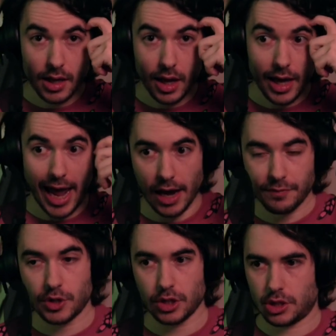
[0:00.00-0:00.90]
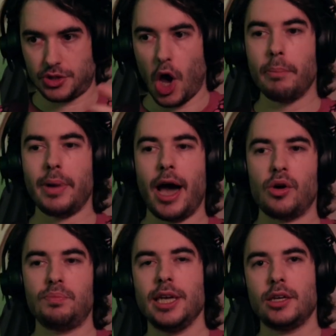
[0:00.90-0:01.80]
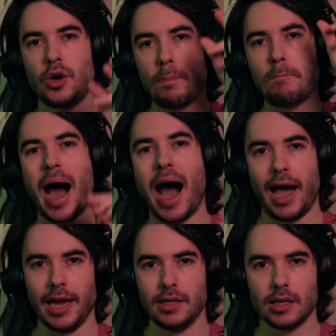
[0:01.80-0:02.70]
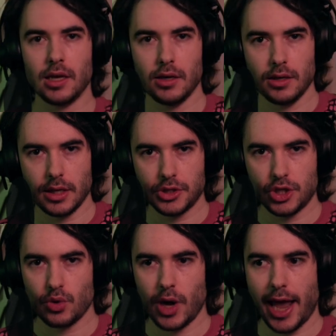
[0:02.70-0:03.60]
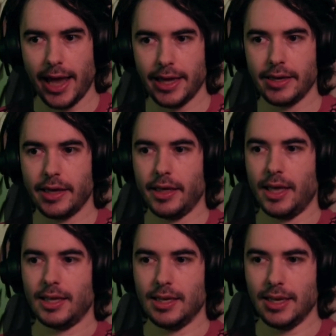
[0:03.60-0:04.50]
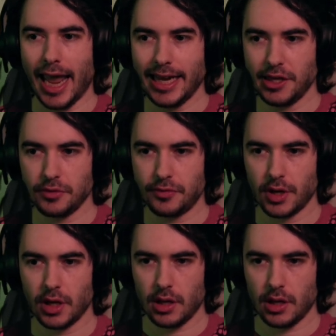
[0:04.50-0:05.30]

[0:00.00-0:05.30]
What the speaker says: have to somehow be combined into a native,